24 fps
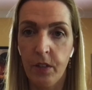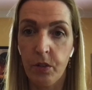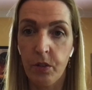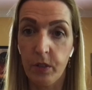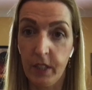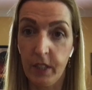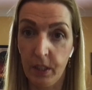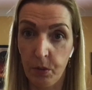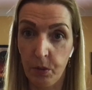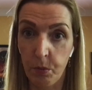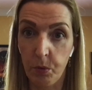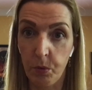
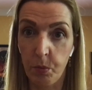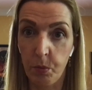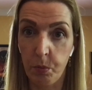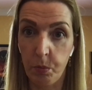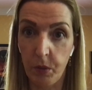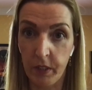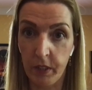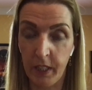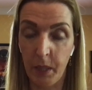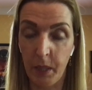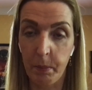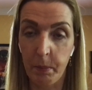So that was
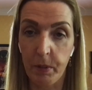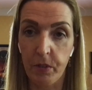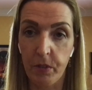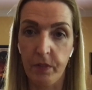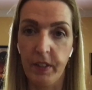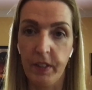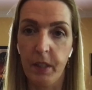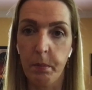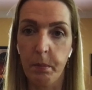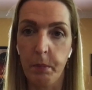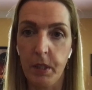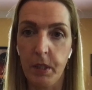what came
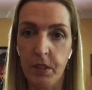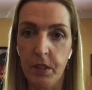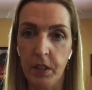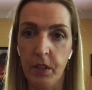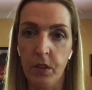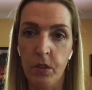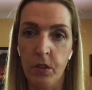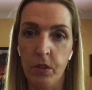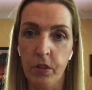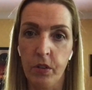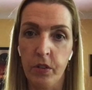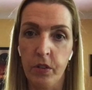out of that
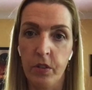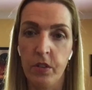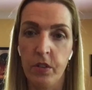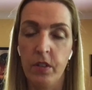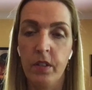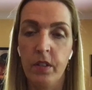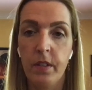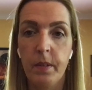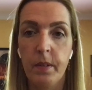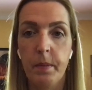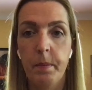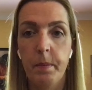meeting in
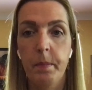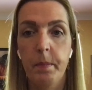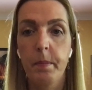August.